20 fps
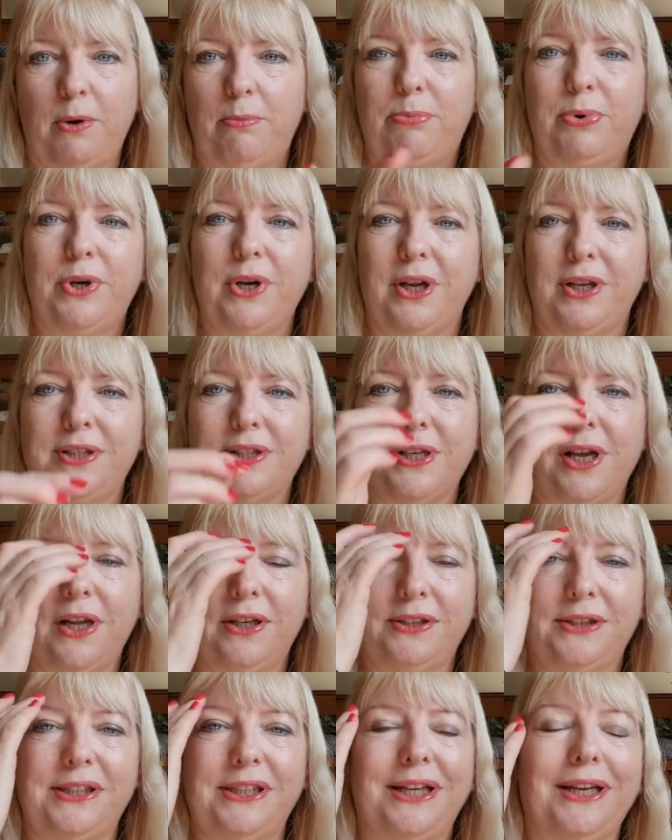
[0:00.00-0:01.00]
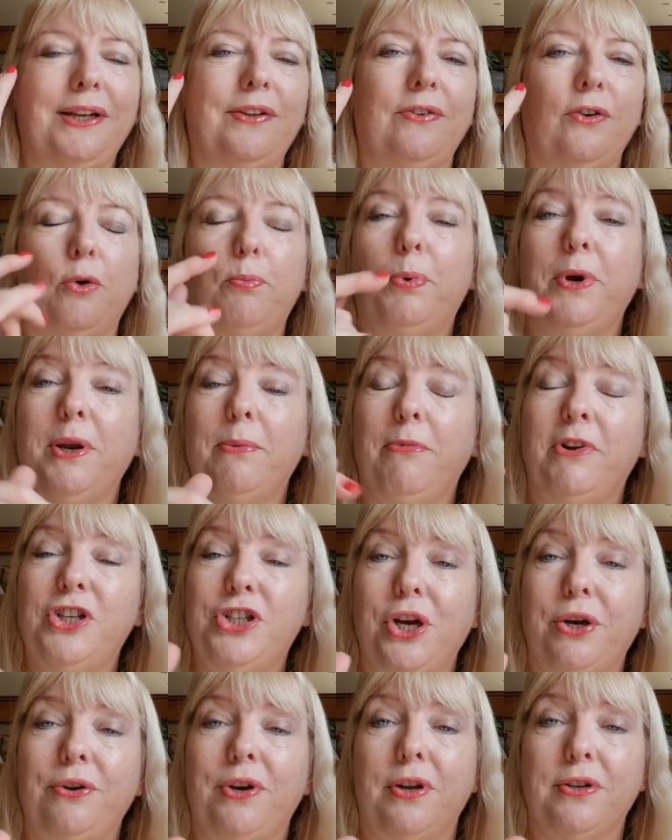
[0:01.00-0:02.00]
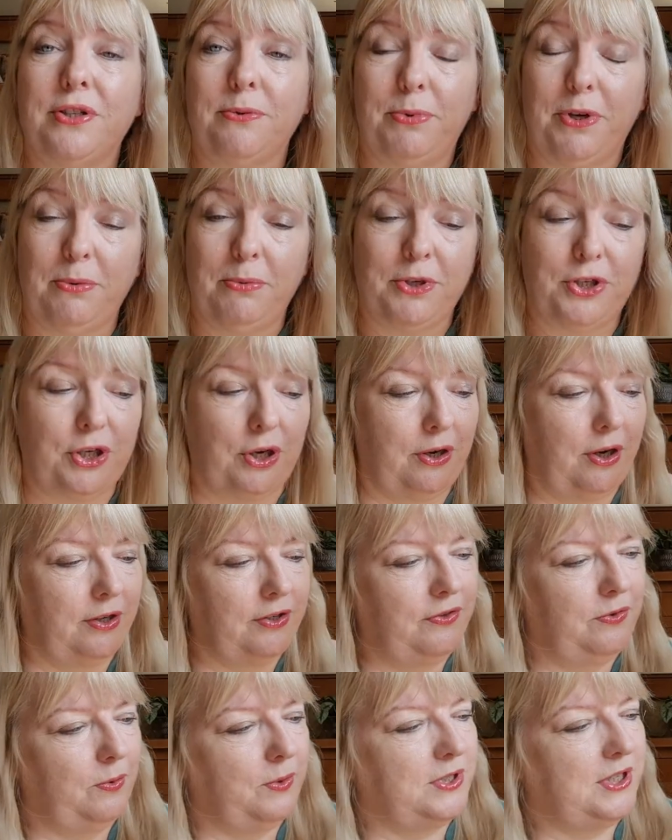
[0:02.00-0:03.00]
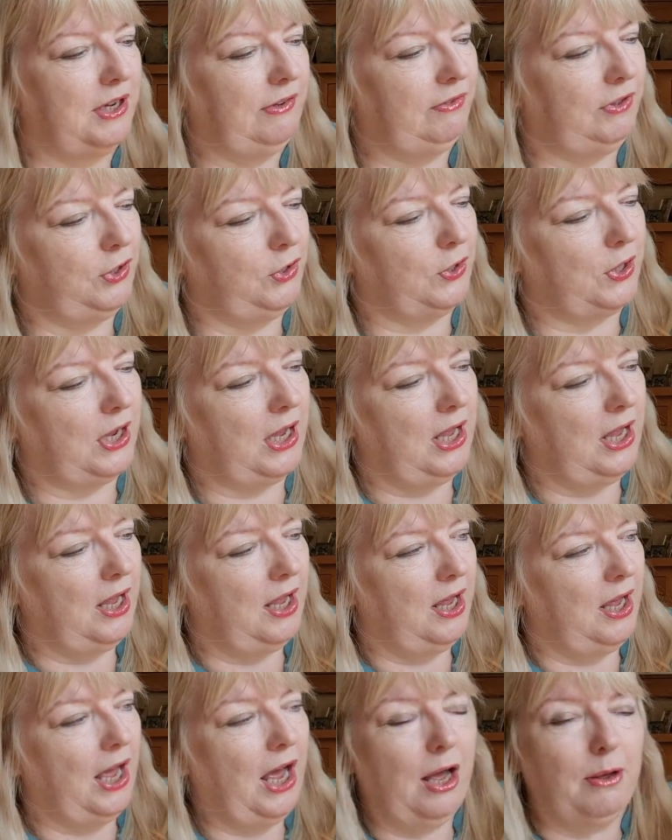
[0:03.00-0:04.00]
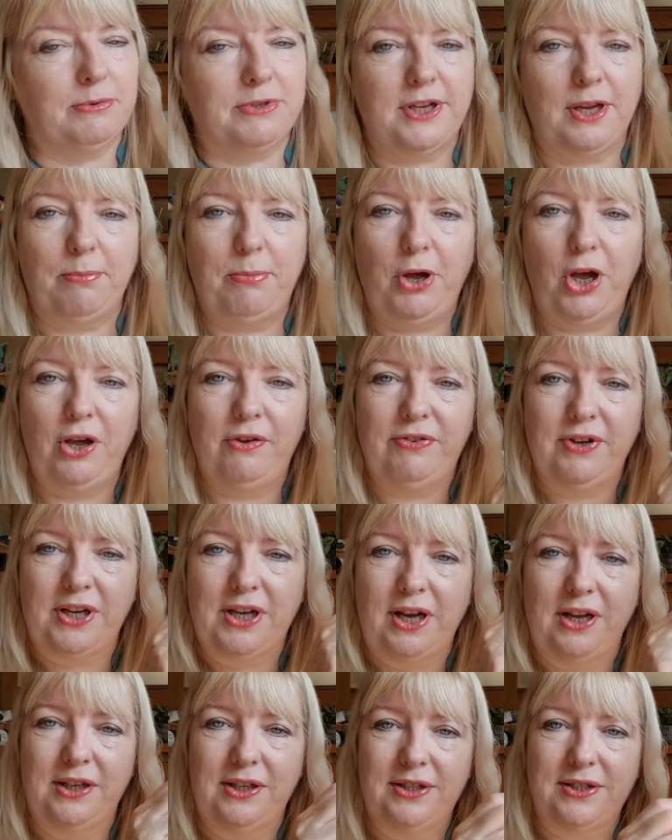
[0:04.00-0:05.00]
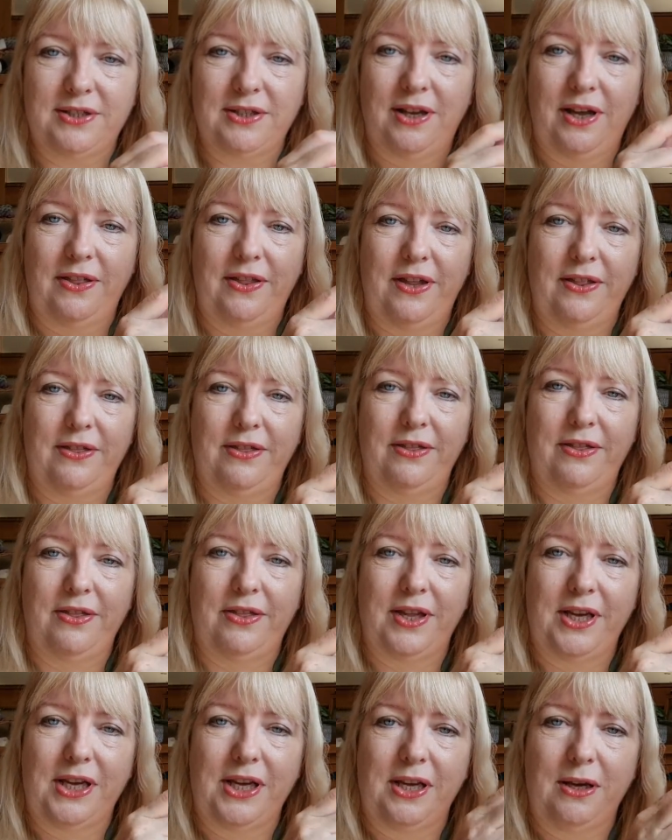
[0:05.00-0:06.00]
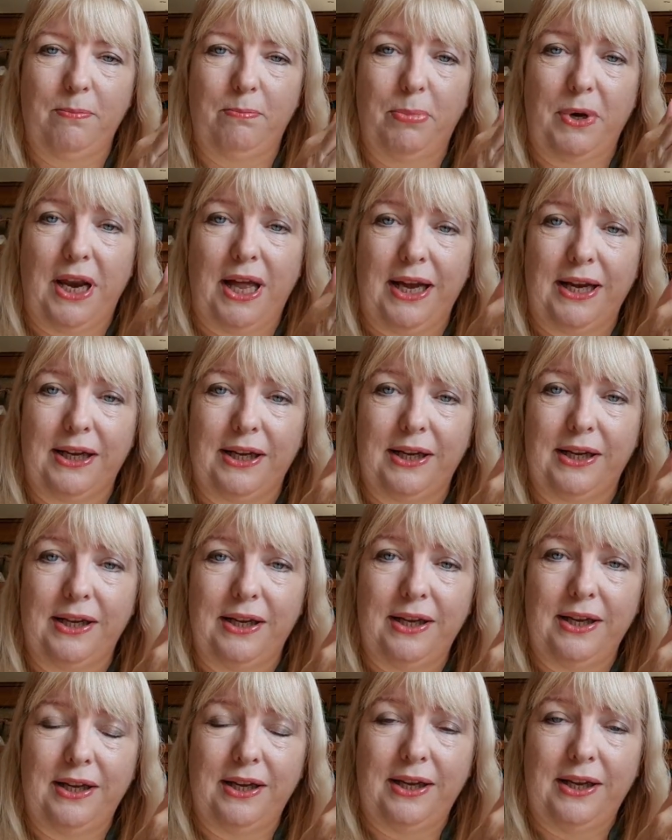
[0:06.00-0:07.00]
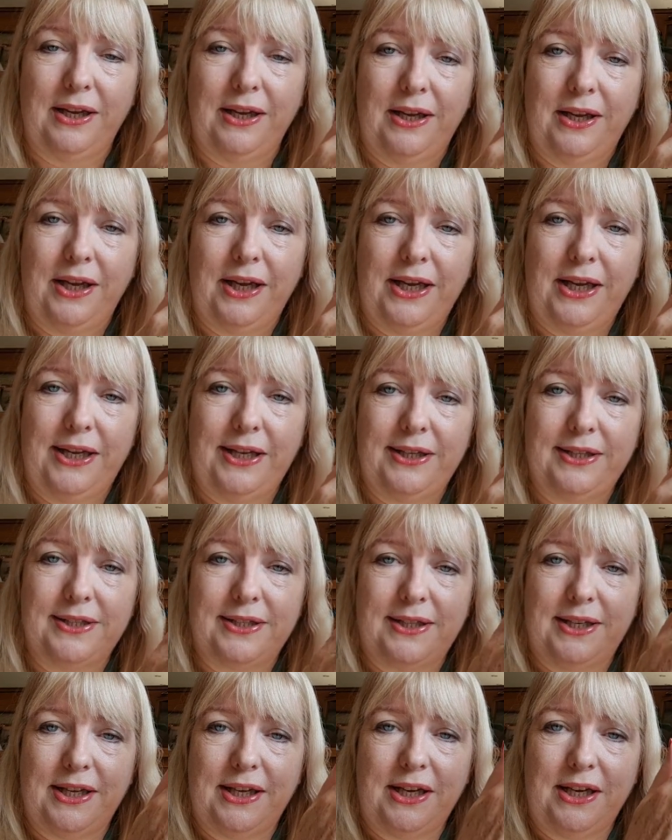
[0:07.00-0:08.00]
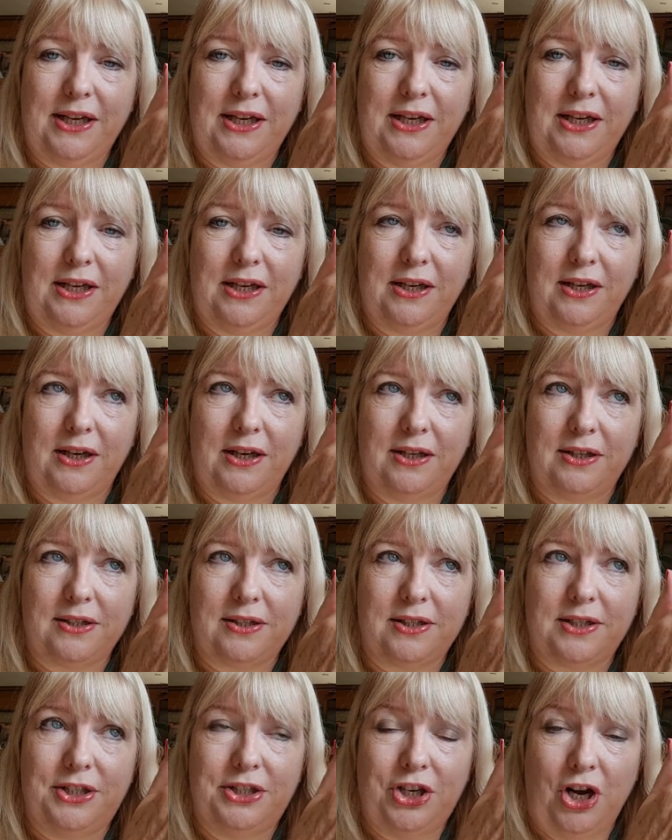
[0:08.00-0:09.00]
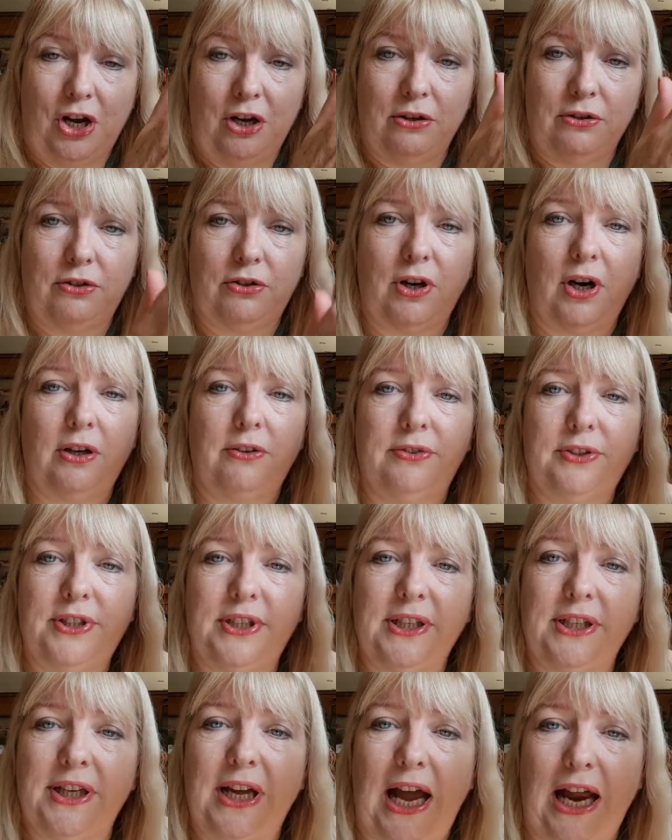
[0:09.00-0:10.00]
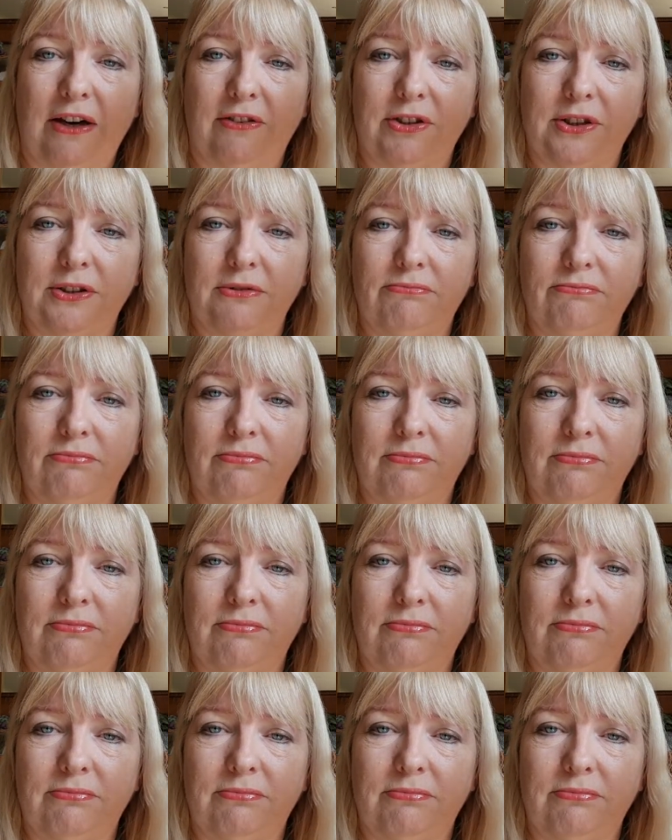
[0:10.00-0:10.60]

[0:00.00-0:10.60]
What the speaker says: I'll put it underneath, or put it in my show notes. I'll put it in my show notes if you want to have a look. Absolutely perfect colours. And then the black is the Stylecraft Aran.